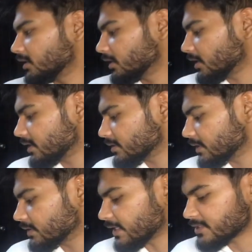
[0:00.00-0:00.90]
I
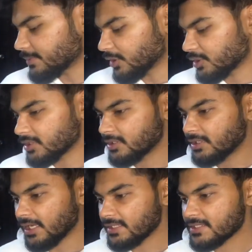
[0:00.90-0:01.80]
think that's about it.
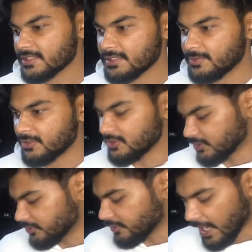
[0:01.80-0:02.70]
That's the
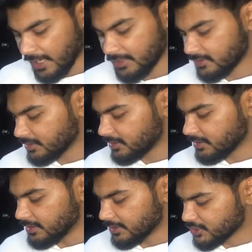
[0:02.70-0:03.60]
grand
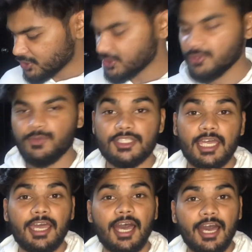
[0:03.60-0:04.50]
collection which
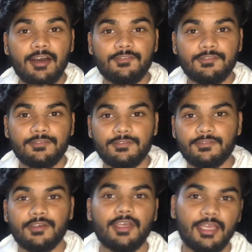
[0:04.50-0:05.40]
I have
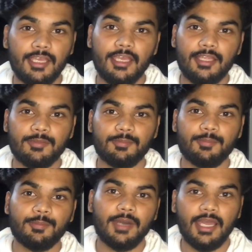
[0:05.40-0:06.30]
in
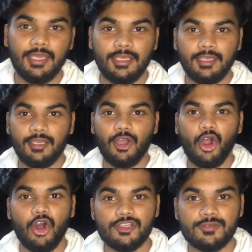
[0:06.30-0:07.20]
my
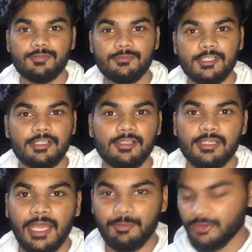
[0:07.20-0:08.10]
awesome little
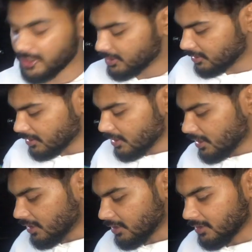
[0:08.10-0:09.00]
library.
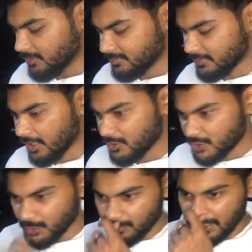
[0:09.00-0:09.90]
I will
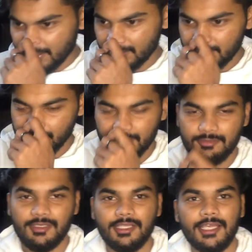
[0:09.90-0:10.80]
show you my Kindle,
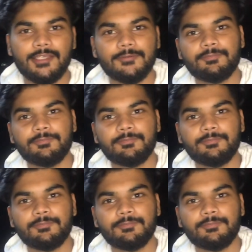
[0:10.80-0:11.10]
but they're like,